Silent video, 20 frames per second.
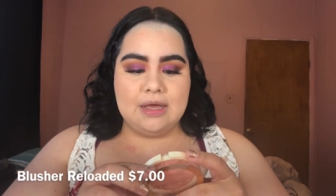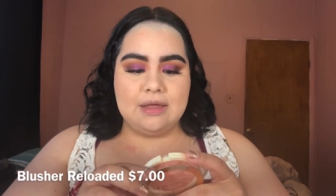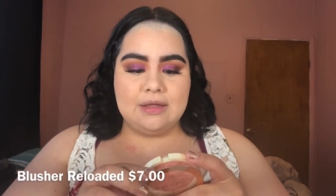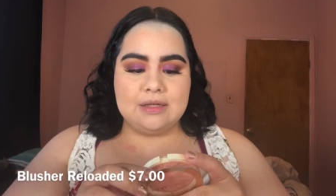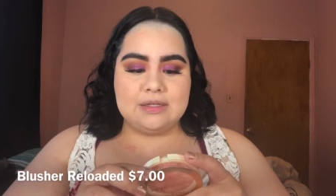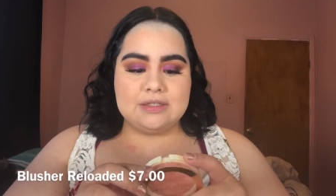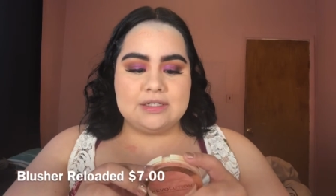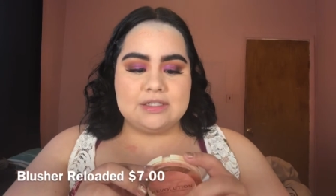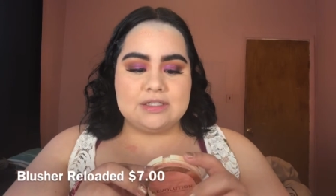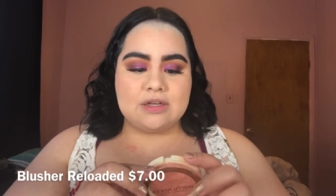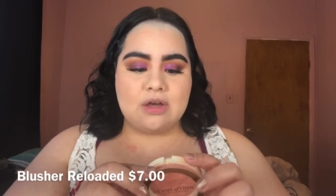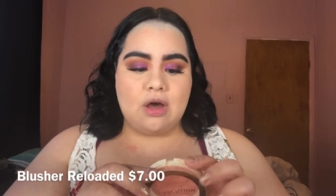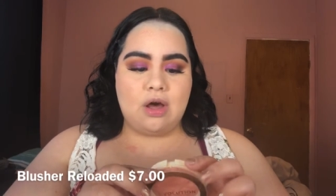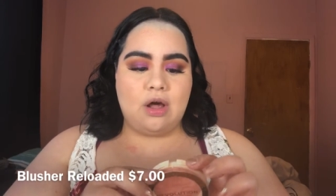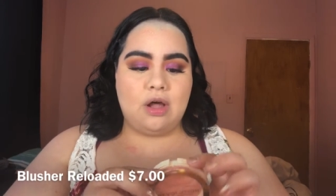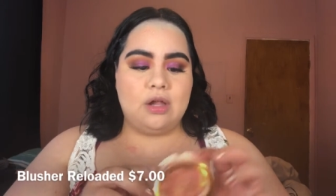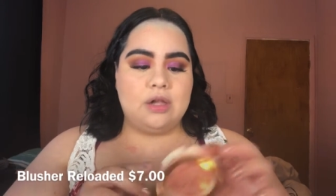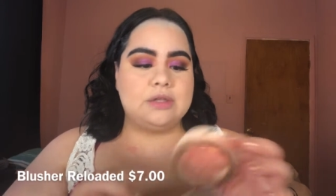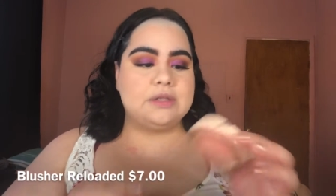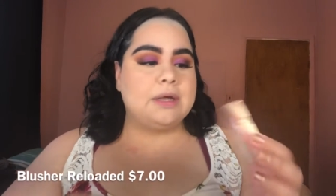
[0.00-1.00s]
This is
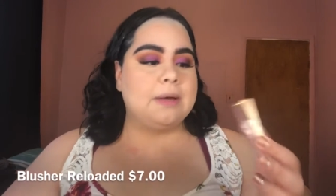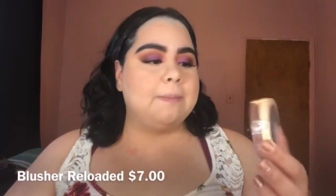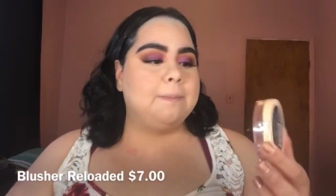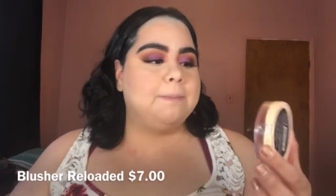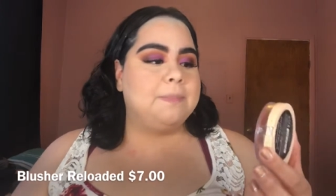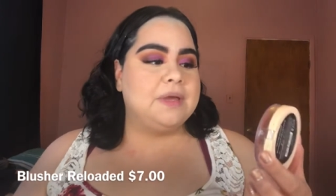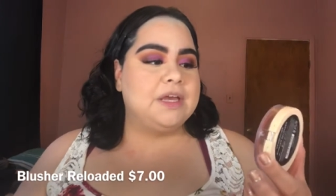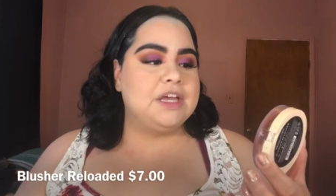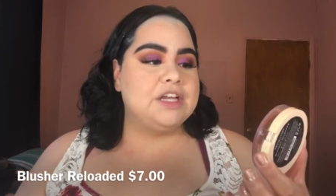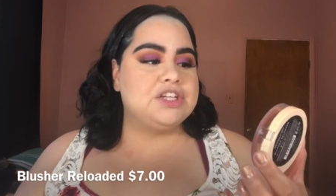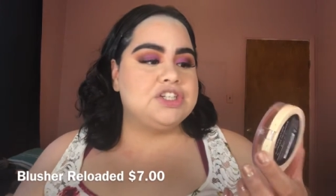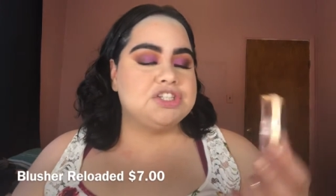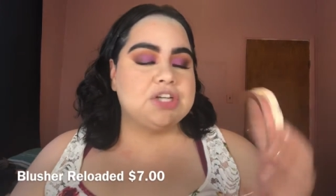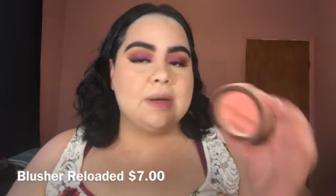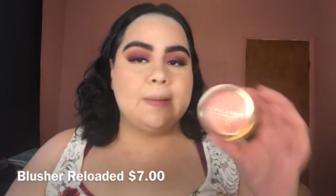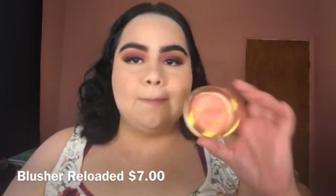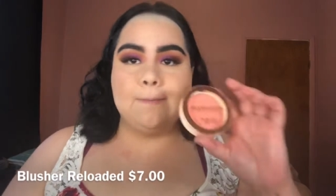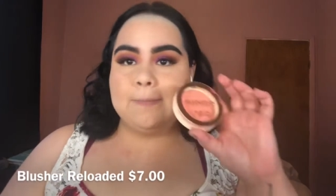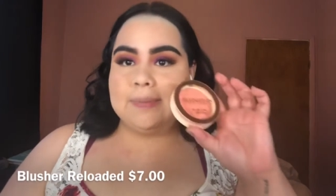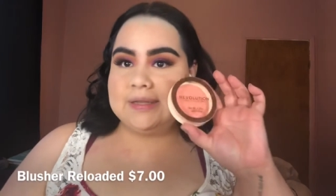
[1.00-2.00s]
called Peach
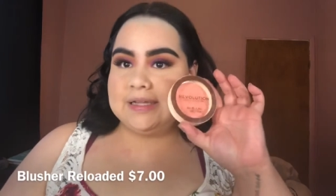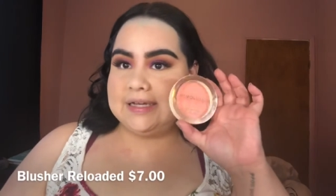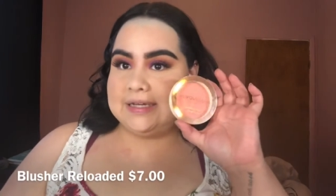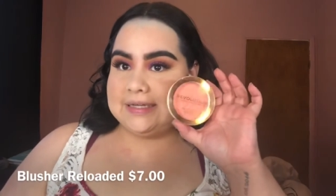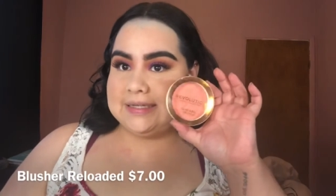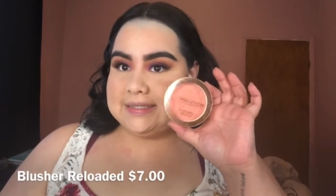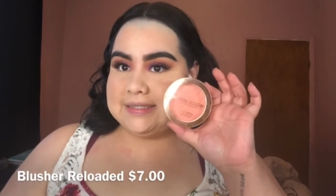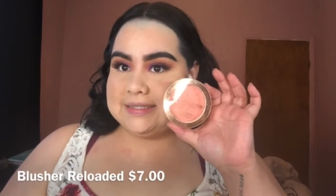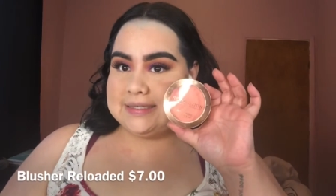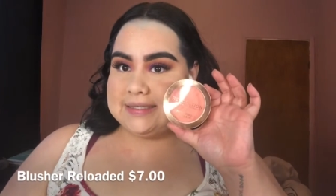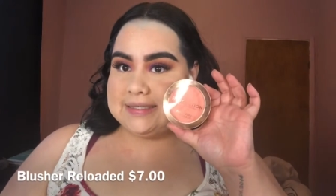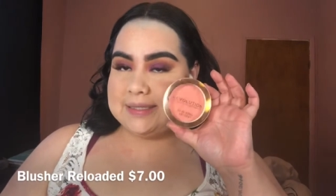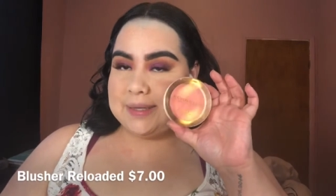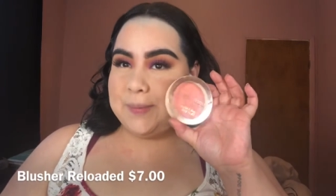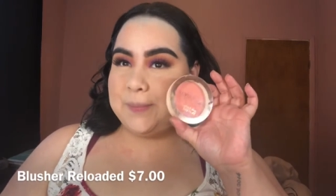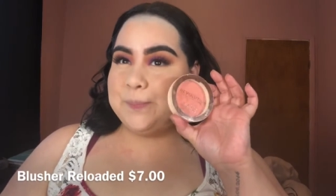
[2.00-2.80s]
Bliss.